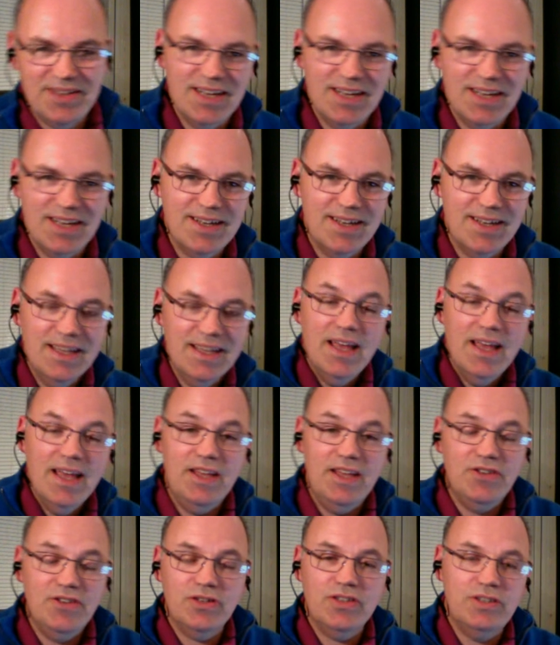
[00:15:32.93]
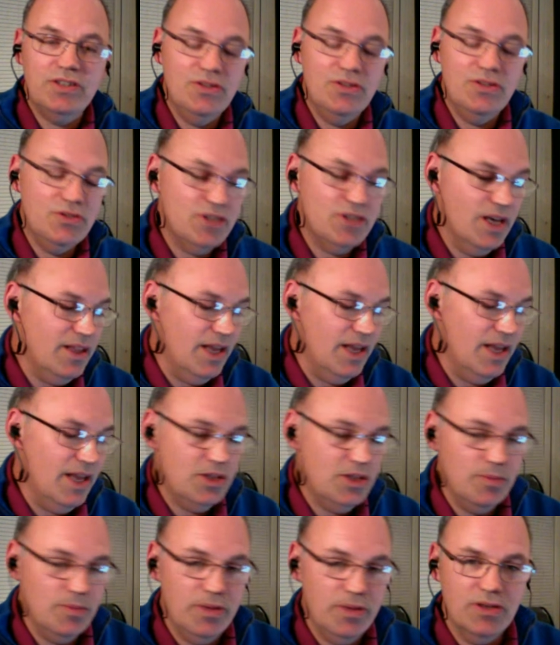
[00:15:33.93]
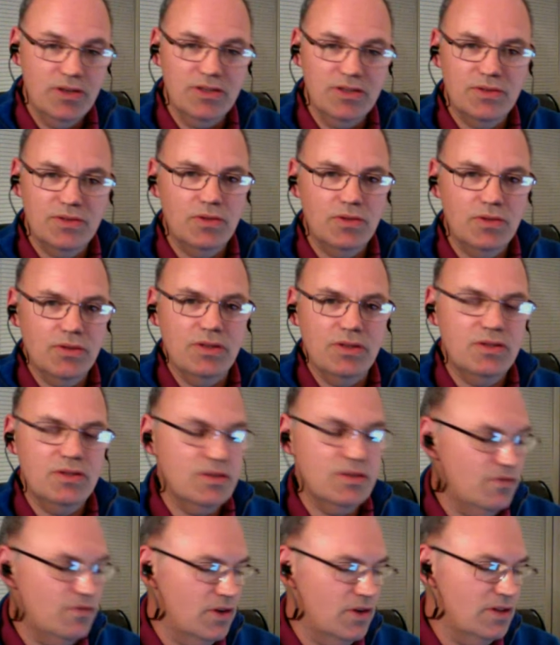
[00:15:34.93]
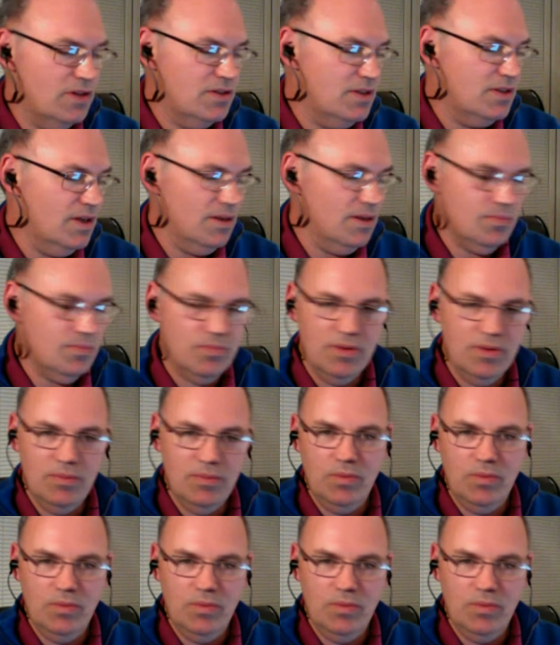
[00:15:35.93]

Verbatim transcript: exactly. And interesting you say that actually, because I was talking to some friends uh,